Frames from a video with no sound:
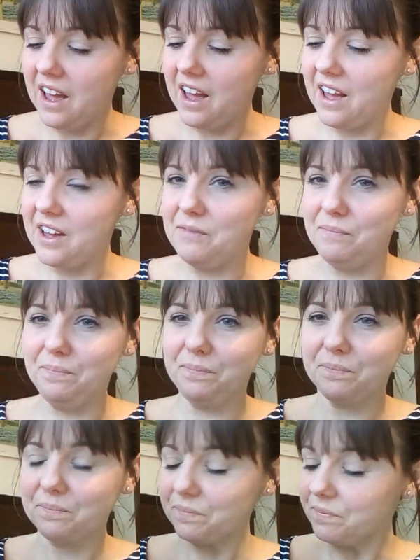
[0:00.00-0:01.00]

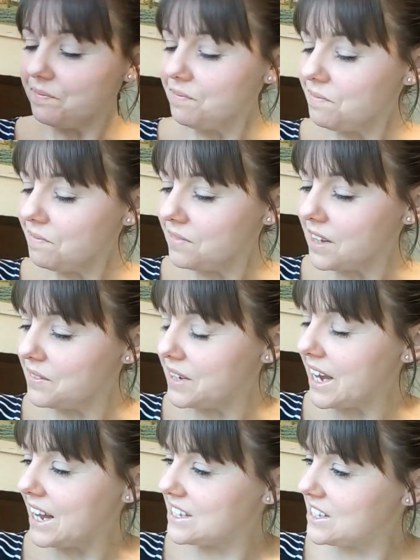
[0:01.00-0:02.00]
But
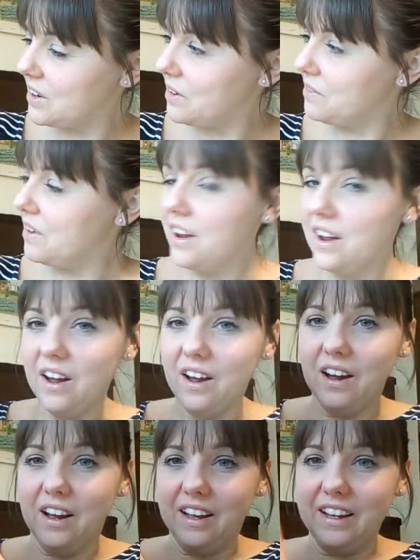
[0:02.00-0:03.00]
yeah, so
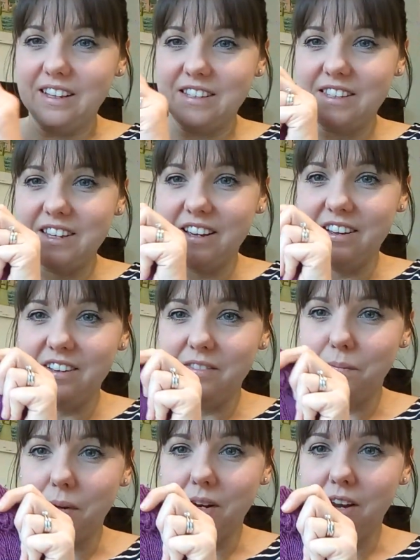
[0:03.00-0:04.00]
it's
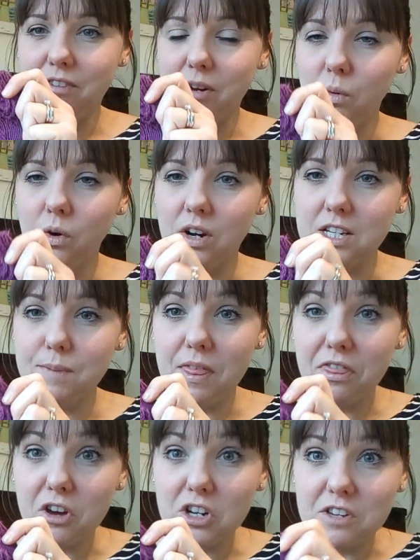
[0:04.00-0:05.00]
but a lovely wool. I
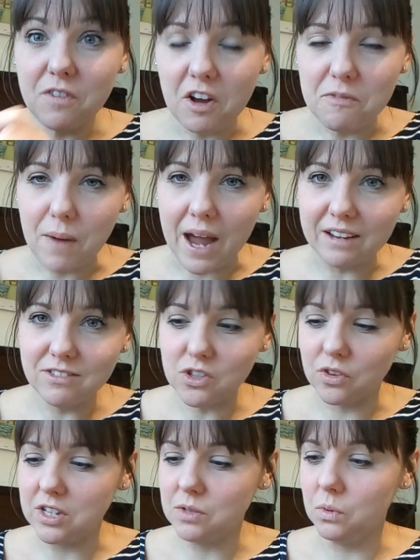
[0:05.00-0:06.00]
spent £35
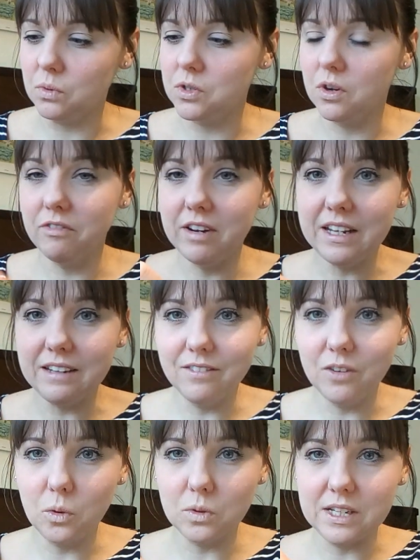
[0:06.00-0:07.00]
on this wool, so I really
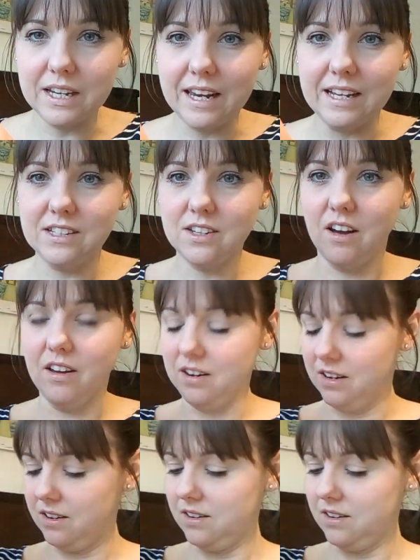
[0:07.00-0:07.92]
ought to get it done.